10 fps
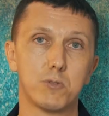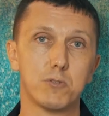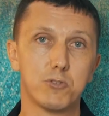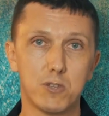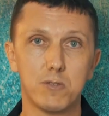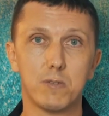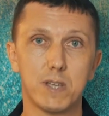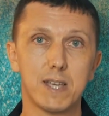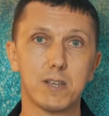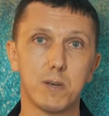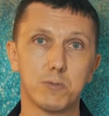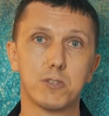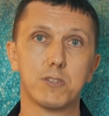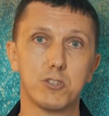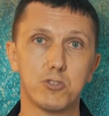you start looking at
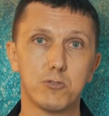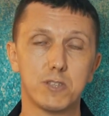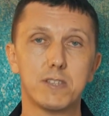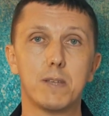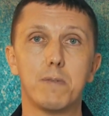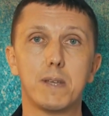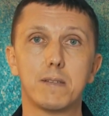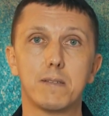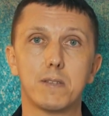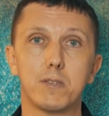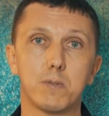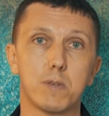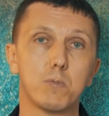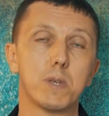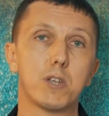options and choosing something,
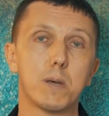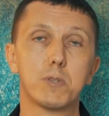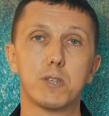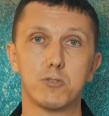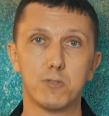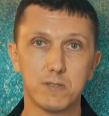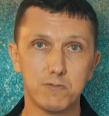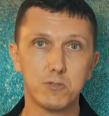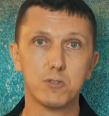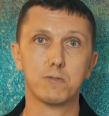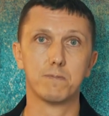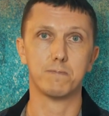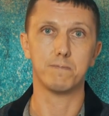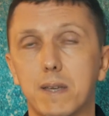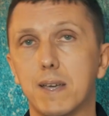determine which option is right for you.
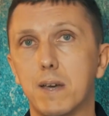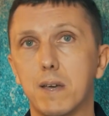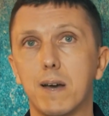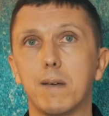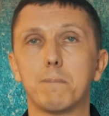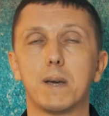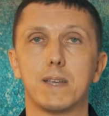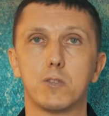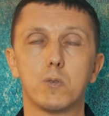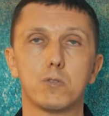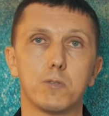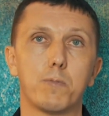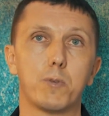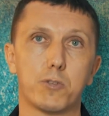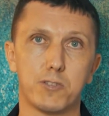Here are the main goals of
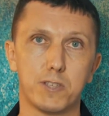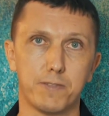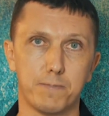purchasing: